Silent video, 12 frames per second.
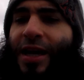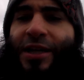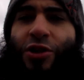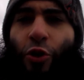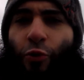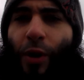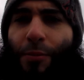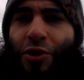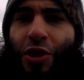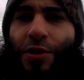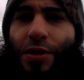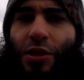
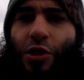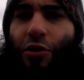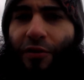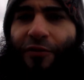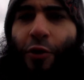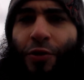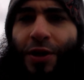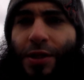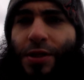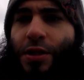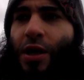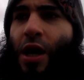interruptions to your
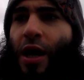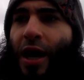focus.